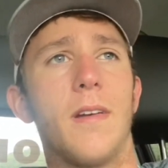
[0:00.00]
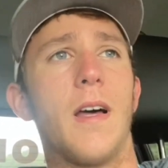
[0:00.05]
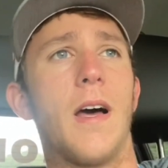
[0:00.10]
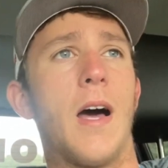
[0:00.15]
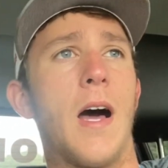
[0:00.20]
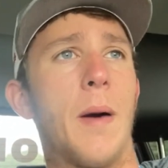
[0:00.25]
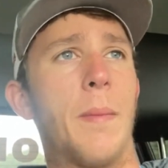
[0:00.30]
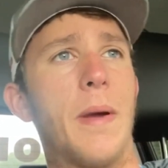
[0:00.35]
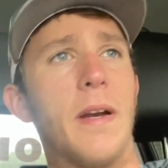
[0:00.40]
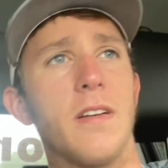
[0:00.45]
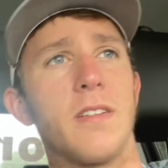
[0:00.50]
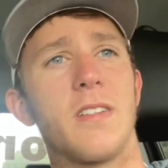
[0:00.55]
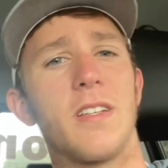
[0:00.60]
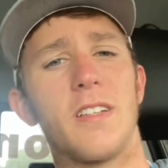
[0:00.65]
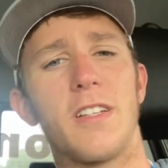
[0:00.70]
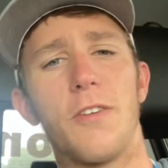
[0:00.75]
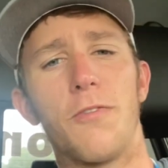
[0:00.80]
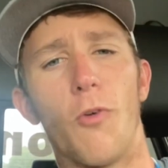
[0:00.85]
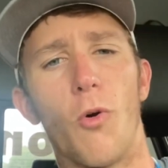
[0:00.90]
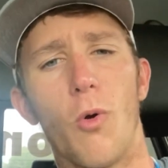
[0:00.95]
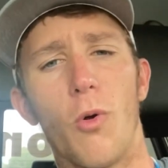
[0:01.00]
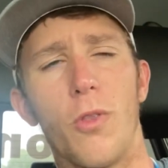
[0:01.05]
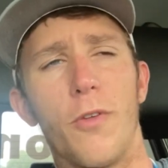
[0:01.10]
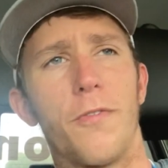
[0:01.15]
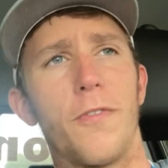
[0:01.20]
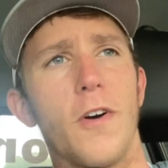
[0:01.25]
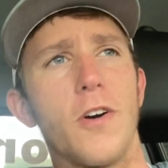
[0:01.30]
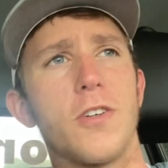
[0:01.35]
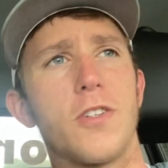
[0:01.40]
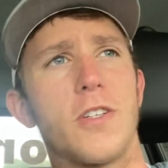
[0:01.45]
I made a 64 on
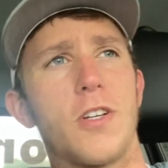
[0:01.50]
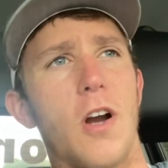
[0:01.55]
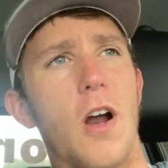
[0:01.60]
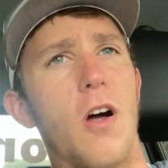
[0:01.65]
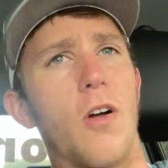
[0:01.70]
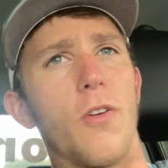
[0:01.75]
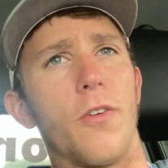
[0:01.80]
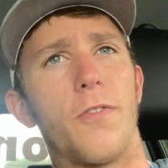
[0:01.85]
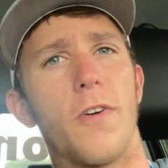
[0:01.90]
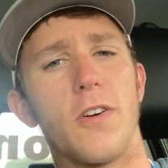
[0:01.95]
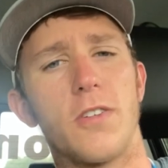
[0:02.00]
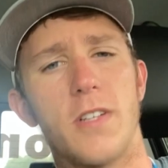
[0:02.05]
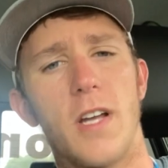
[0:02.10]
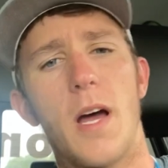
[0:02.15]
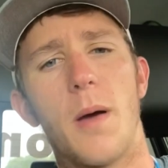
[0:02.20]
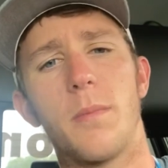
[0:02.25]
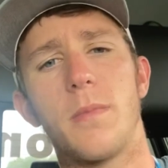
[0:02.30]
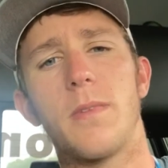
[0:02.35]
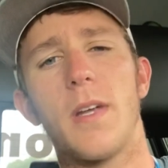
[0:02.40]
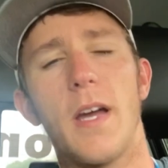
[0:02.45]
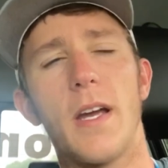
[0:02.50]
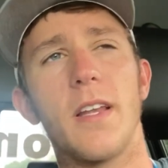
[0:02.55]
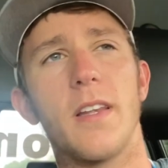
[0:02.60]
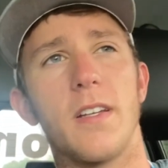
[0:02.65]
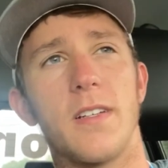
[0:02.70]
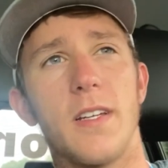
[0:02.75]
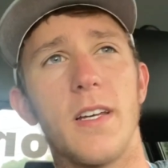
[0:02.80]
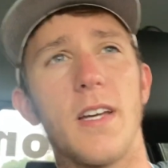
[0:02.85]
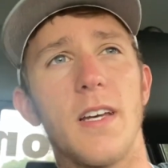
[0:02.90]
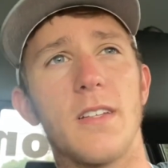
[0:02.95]
the first time taking
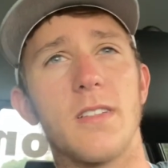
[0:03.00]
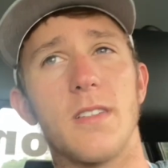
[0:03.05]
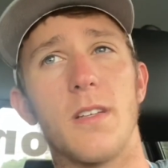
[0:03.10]
the test,